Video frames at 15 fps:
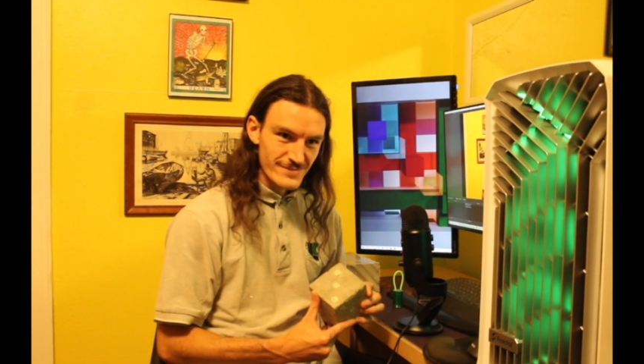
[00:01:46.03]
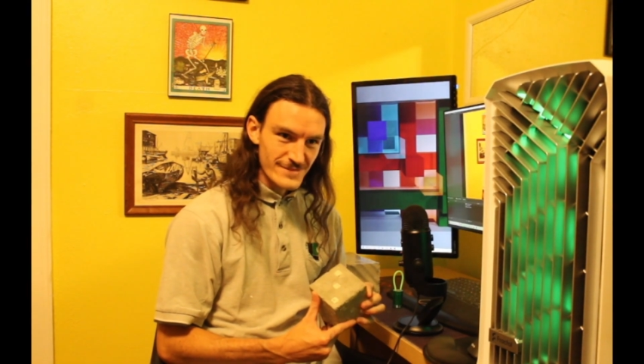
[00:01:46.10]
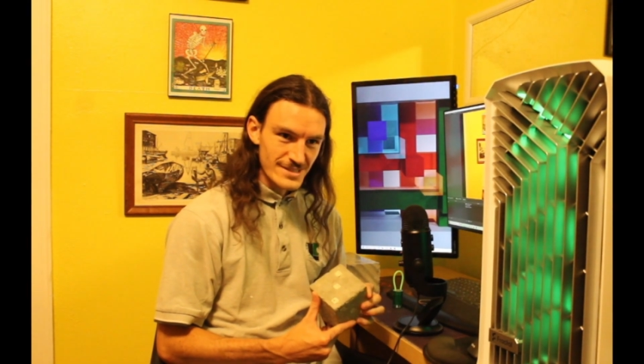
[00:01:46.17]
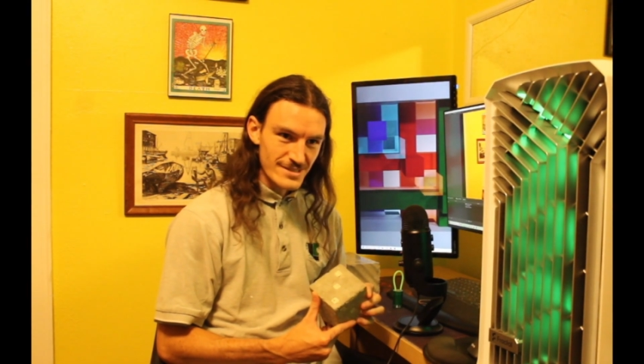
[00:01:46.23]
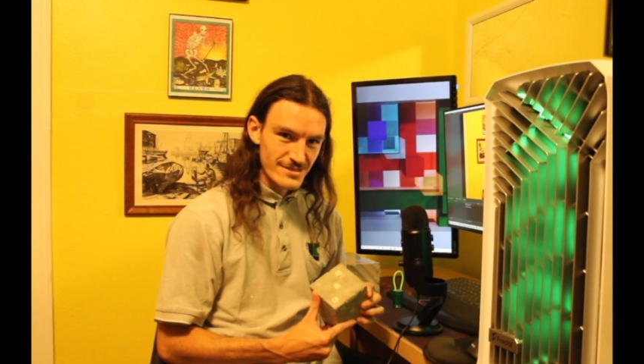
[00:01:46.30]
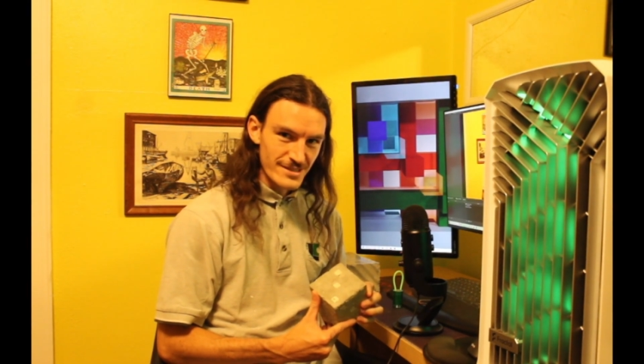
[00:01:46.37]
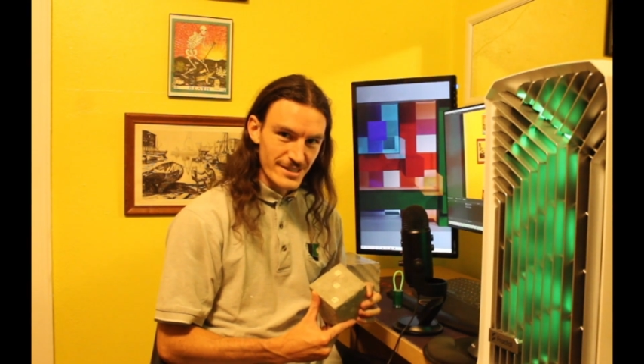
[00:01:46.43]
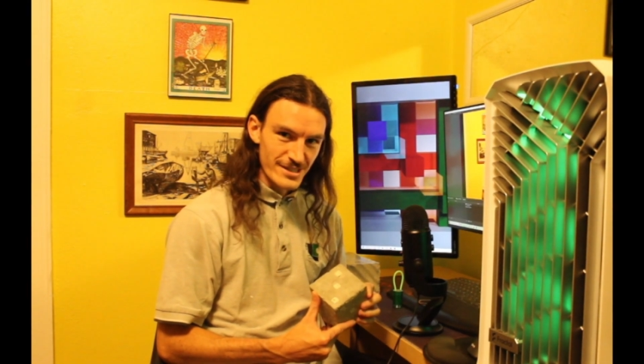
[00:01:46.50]

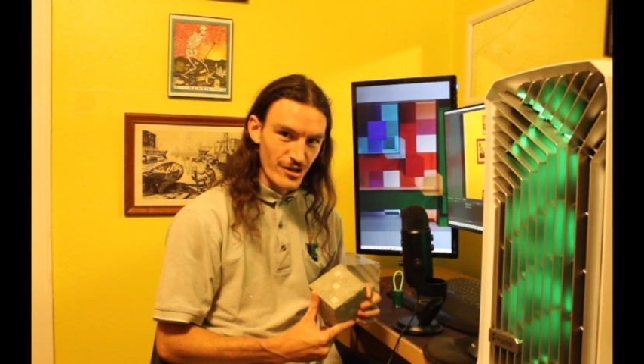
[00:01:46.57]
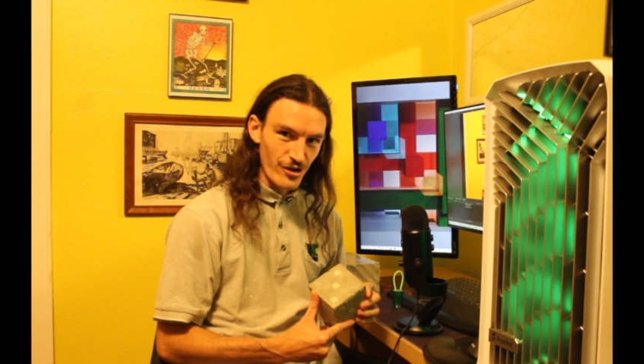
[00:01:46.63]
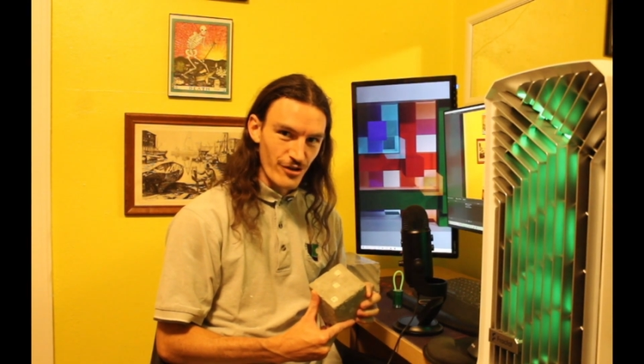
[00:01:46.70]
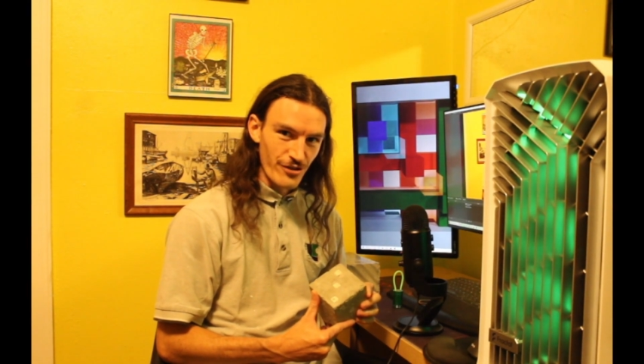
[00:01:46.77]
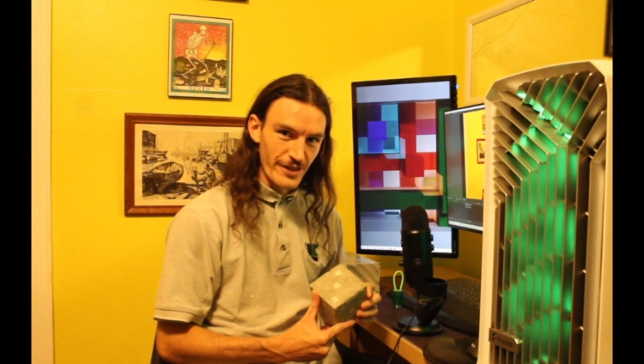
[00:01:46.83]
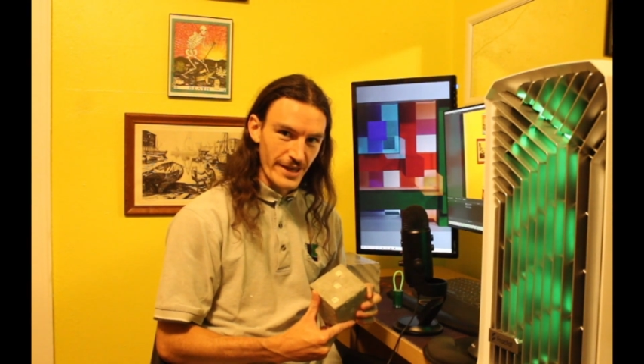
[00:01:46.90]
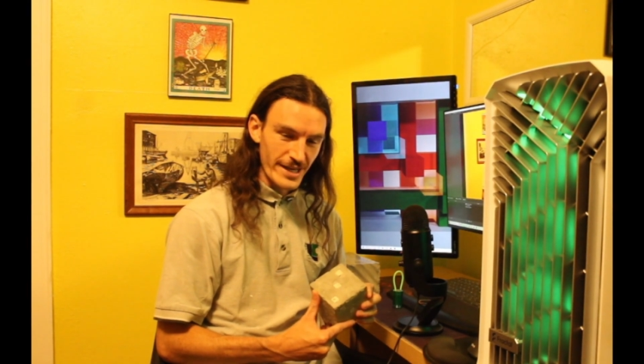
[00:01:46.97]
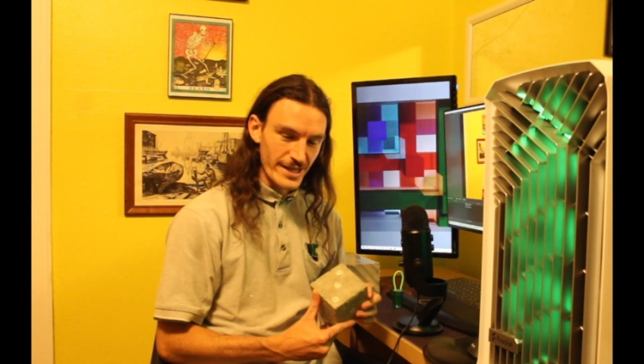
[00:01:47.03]
the darn
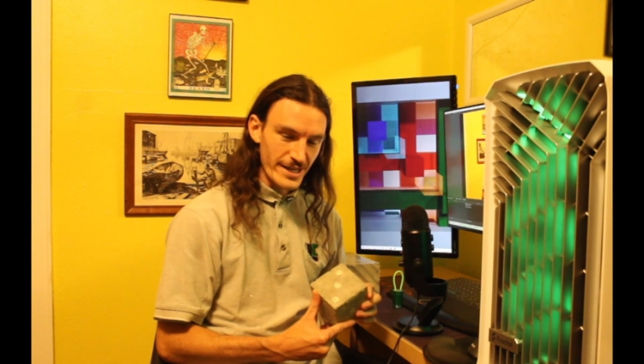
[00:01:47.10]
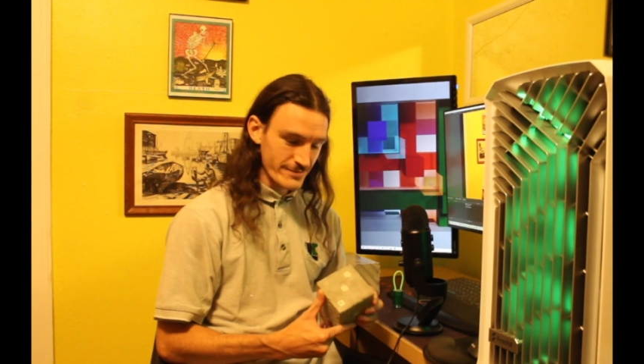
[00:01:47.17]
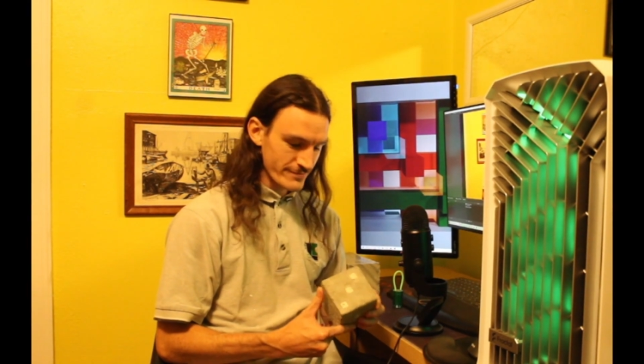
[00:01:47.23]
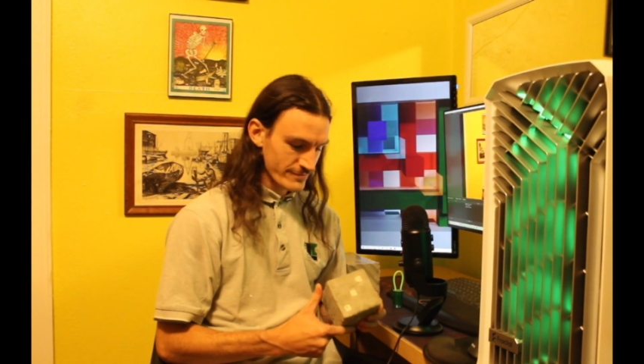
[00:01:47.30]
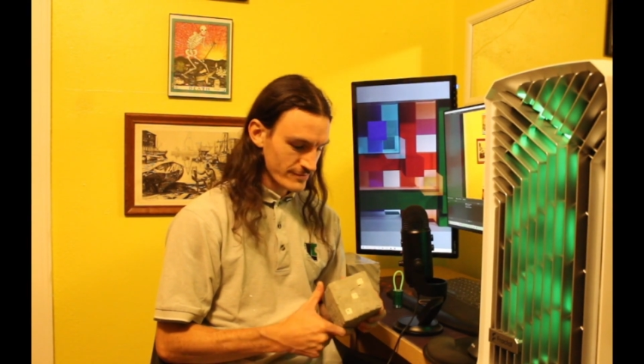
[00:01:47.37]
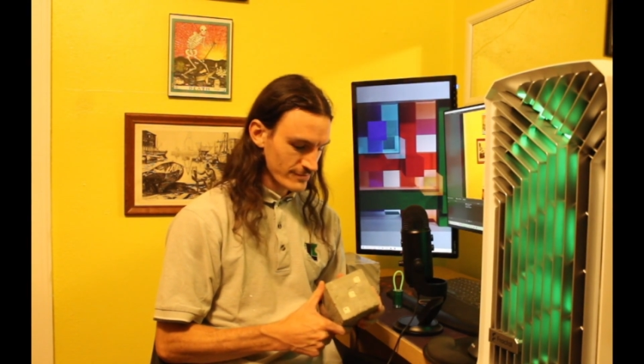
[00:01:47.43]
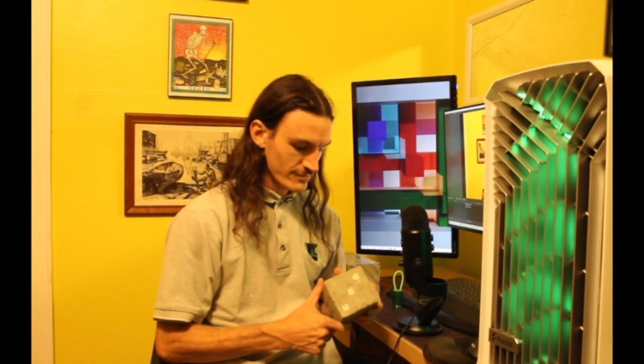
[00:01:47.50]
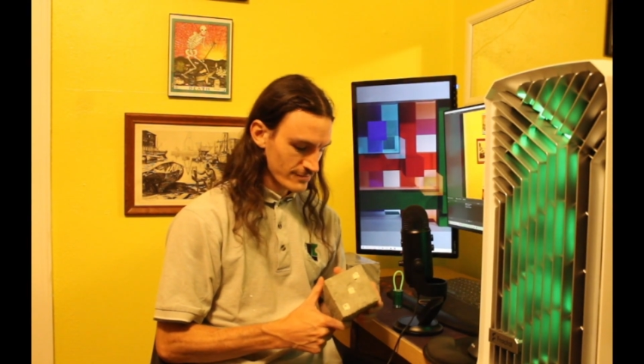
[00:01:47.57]
thing,
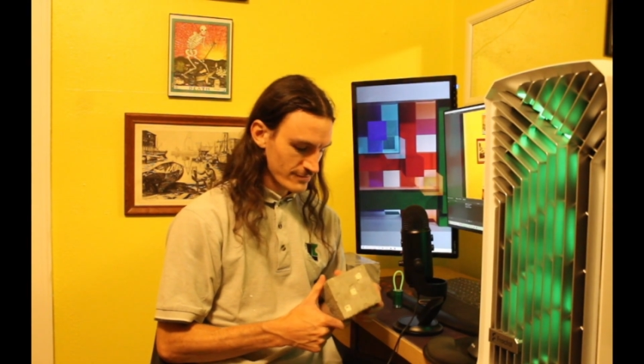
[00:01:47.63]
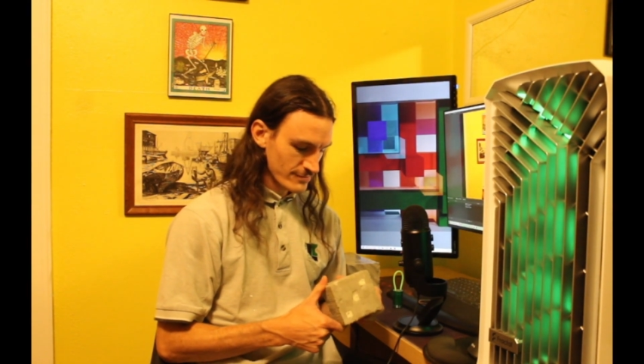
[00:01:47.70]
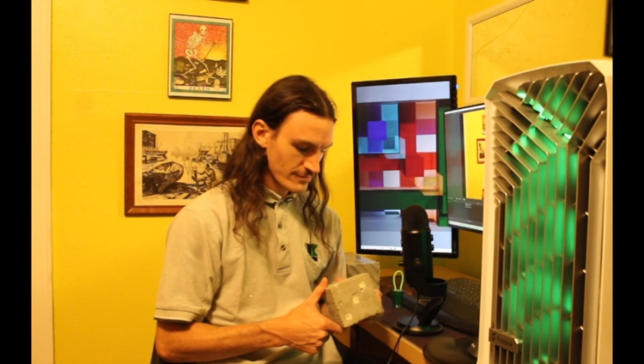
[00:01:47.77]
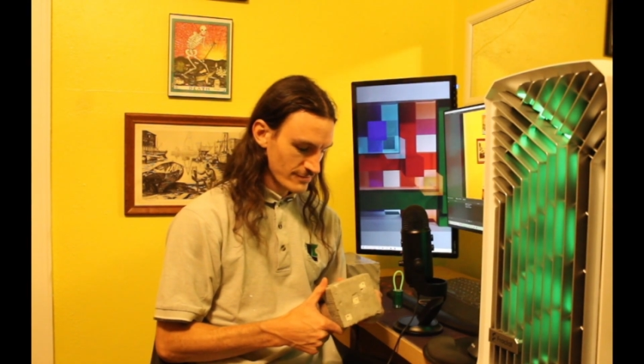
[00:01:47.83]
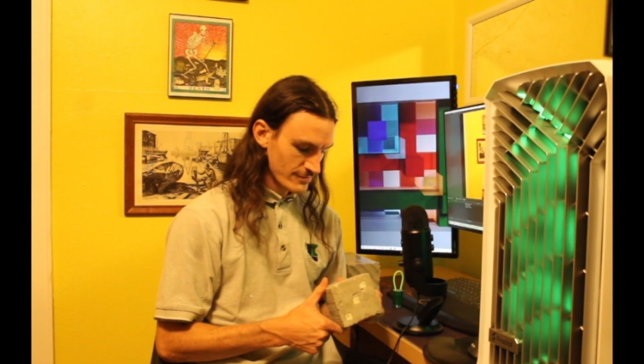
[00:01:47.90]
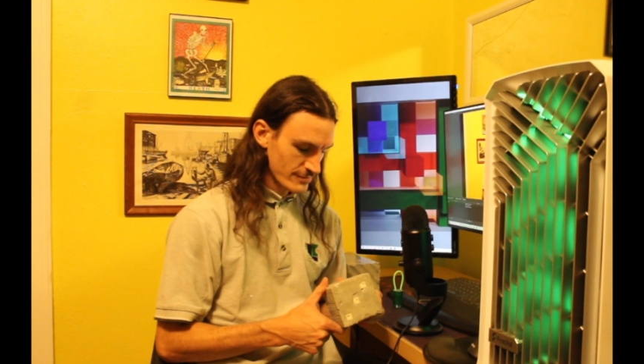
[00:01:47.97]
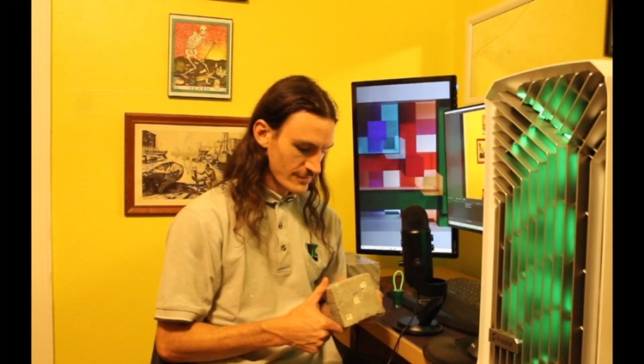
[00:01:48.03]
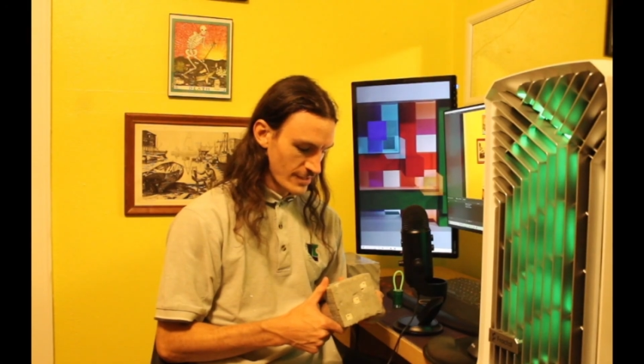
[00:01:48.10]

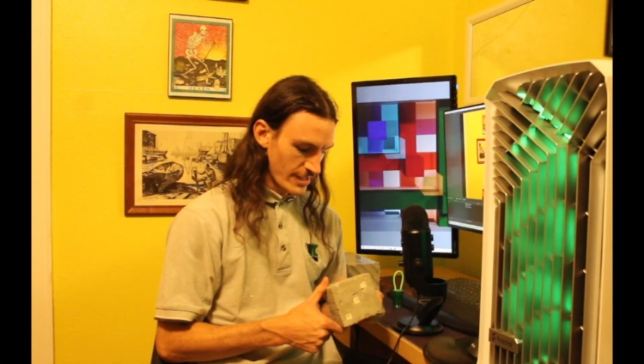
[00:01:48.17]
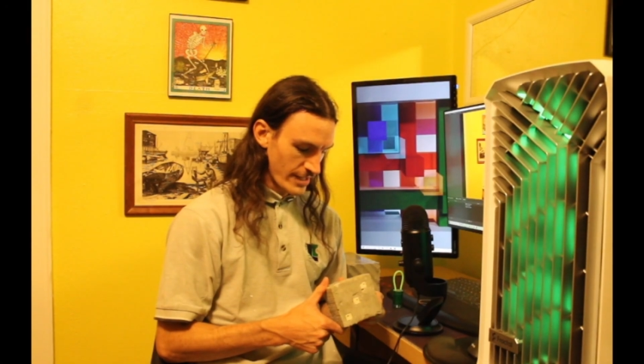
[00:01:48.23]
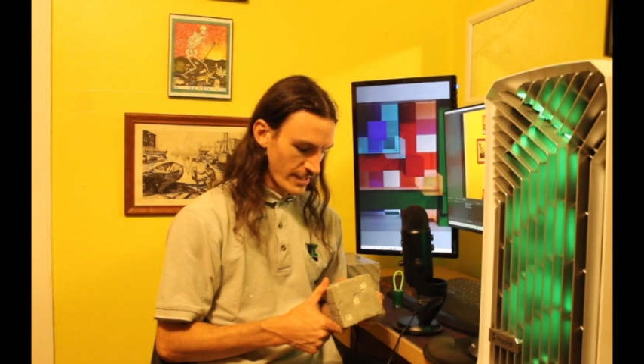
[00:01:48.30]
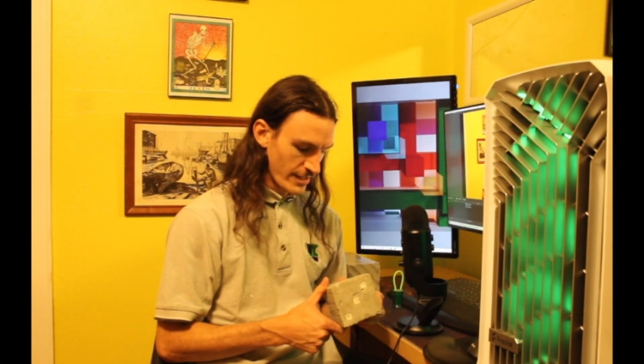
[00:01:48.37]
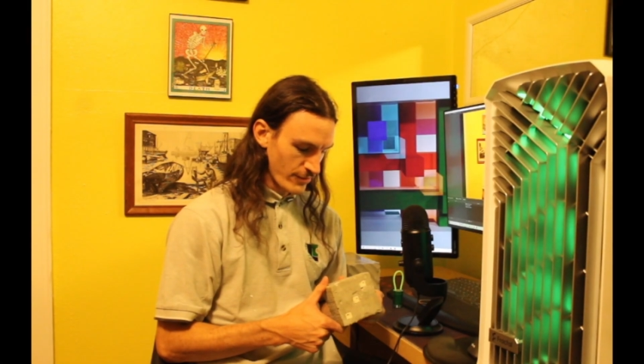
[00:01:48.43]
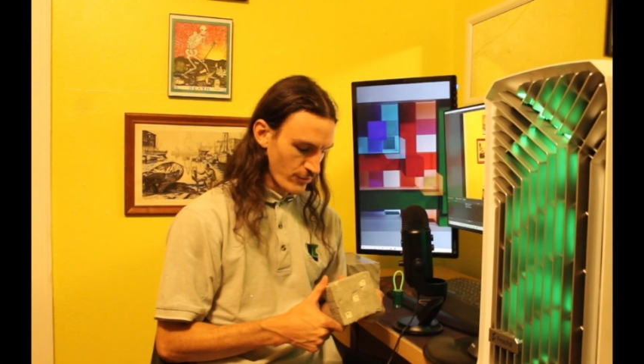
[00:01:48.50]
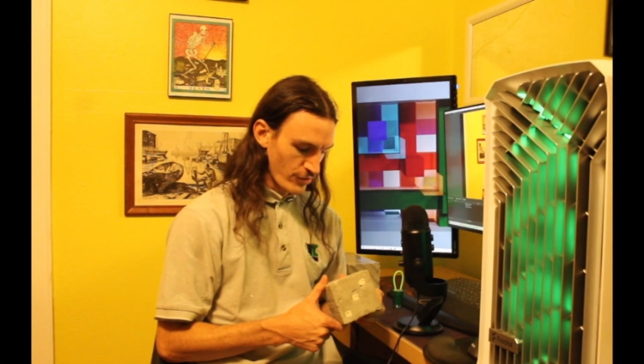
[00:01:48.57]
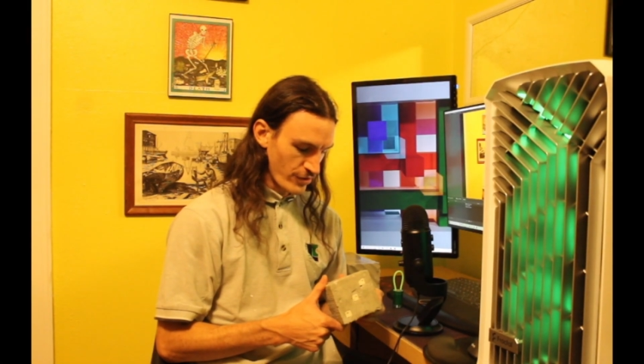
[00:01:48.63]

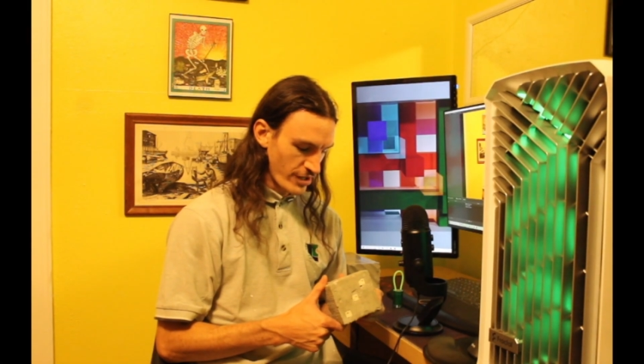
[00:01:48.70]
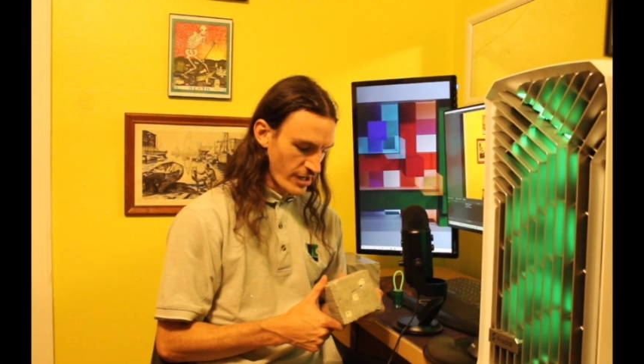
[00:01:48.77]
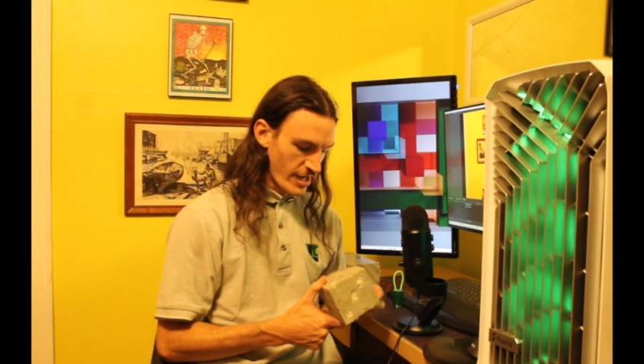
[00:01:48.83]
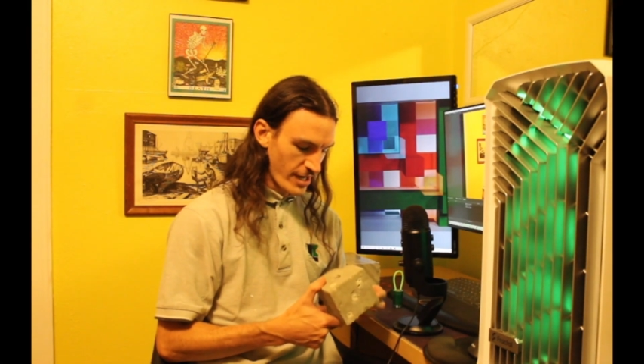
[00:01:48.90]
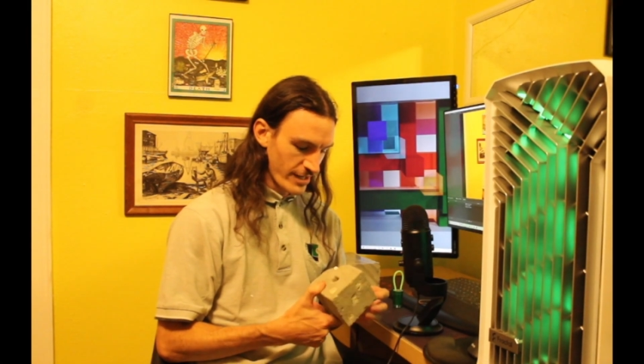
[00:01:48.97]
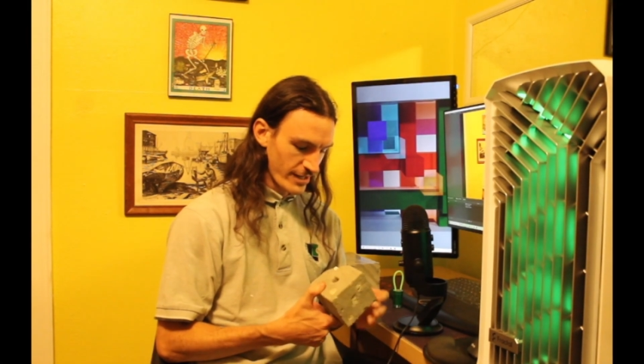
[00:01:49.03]
would not